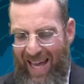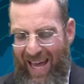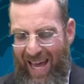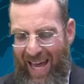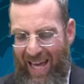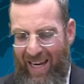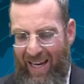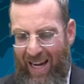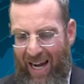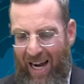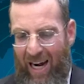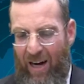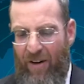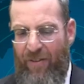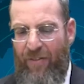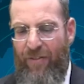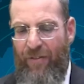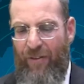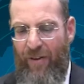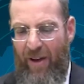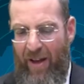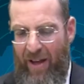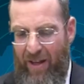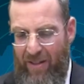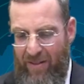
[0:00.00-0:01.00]
And our
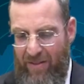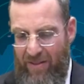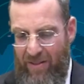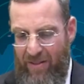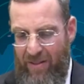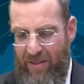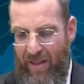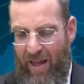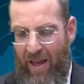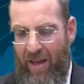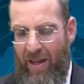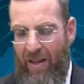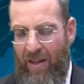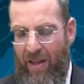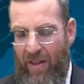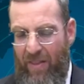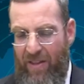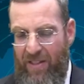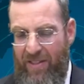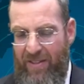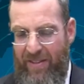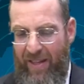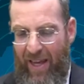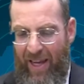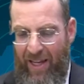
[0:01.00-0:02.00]
friends, the,
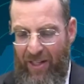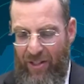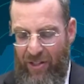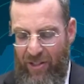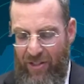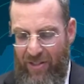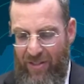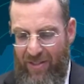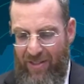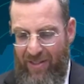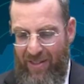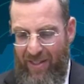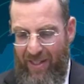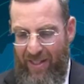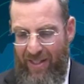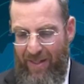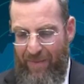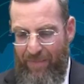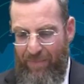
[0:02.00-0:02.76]
the sages,